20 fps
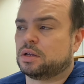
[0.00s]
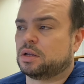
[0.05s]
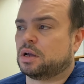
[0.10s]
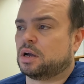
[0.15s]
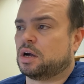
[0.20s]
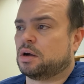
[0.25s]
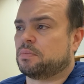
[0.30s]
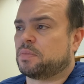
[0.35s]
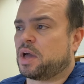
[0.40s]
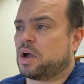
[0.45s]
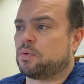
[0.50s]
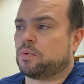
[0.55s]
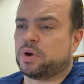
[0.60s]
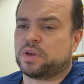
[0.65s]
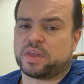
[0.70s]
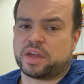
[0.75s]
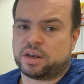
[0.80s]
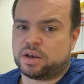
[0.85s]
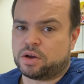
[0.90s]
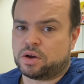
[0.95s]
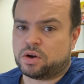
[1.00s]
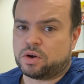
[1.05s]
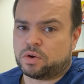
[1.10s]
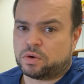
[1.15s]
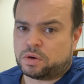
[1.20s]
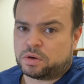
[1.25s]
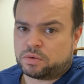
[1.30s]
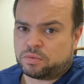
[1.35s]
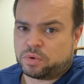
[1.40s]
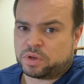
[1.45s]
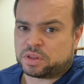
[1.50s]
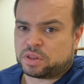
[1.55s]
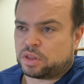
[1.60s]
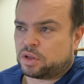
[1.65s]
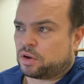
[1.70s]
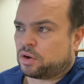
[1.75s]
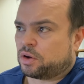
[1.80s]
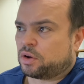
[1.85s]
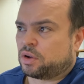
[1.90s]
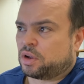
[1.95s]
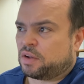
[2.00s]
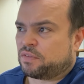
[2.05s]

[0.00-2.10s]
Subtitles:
That way they know if there's